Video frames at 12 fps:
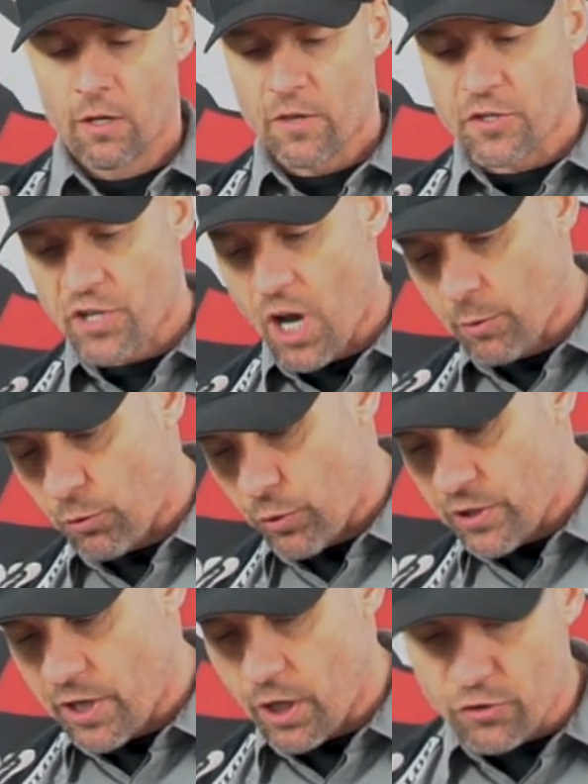this helmet
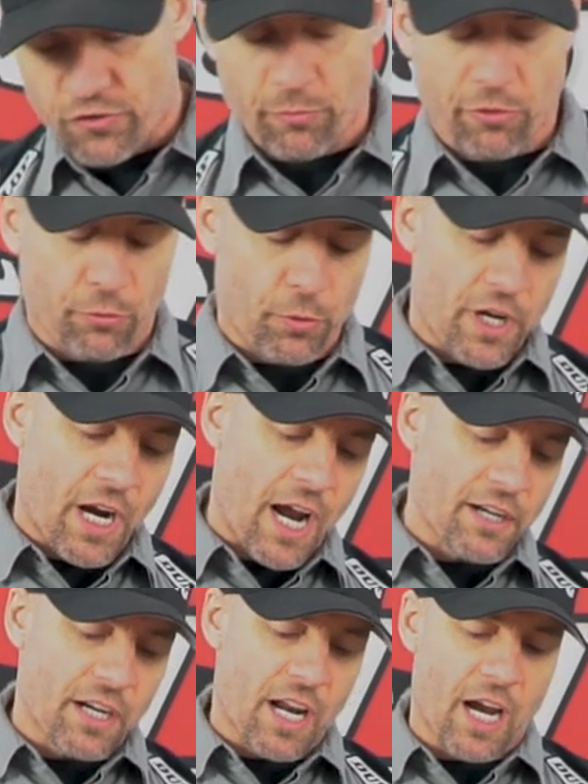retails from
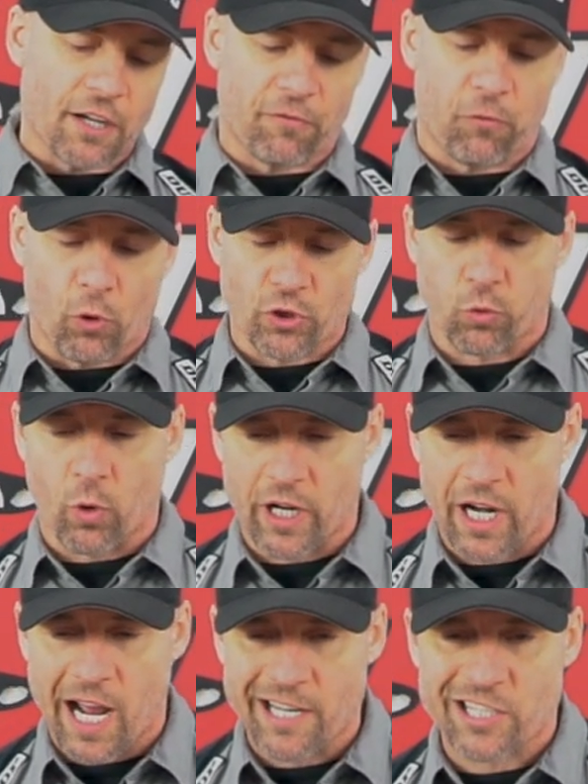$399 to
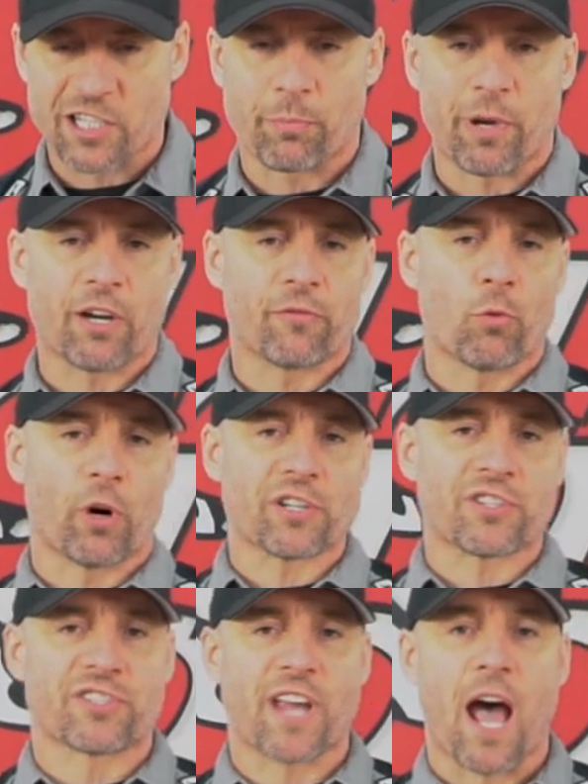$429. It's going to depend if you want a
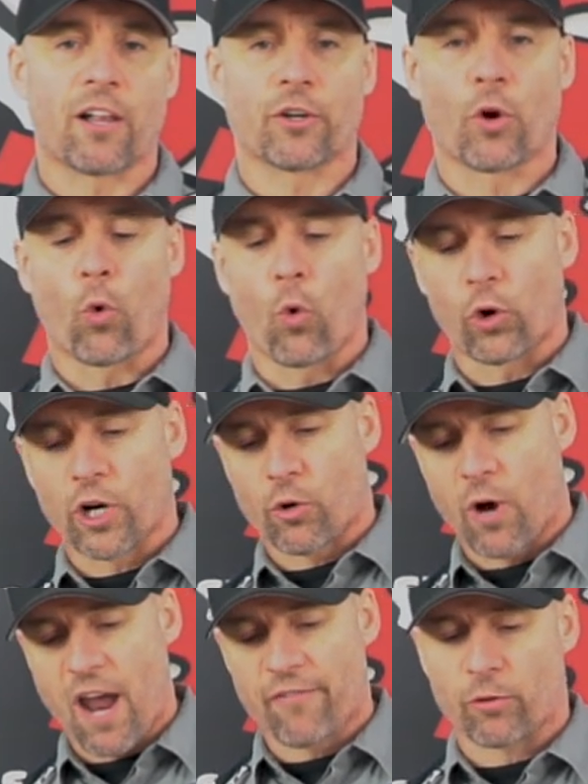solid or a
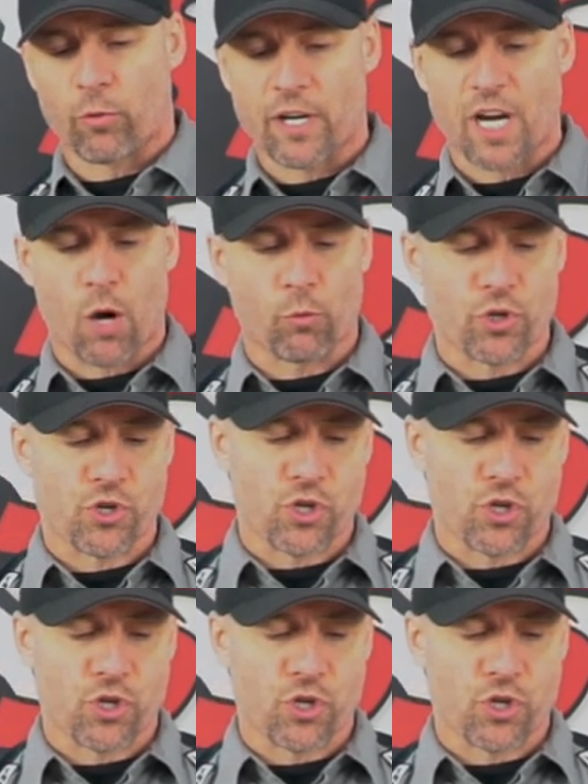graphic. Right now, we're